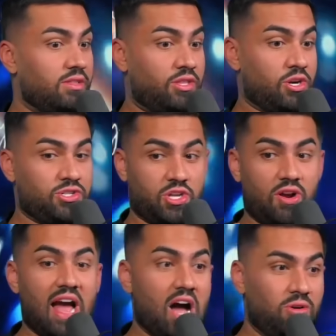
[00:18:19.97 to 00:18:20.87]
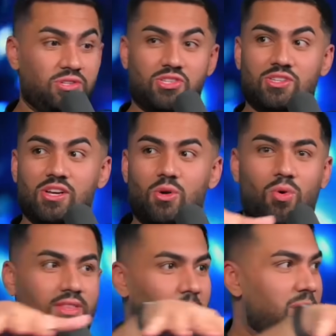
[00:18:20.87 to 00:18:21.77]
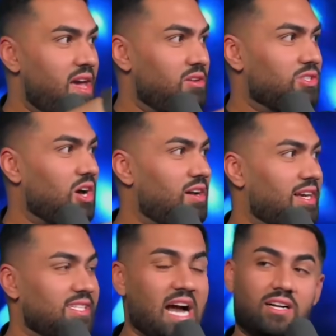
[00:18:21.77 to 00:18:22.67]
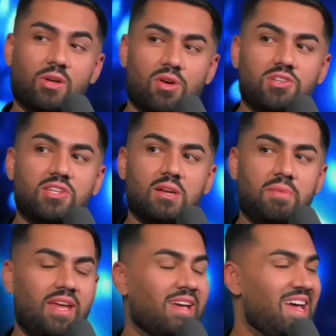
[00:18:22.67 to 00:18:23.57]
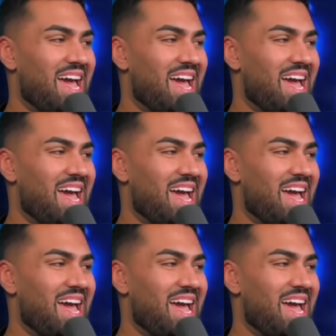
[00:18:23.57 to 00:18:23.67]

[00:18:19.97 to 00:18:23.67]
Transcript: there's their house with the panels on exactly where it's going to be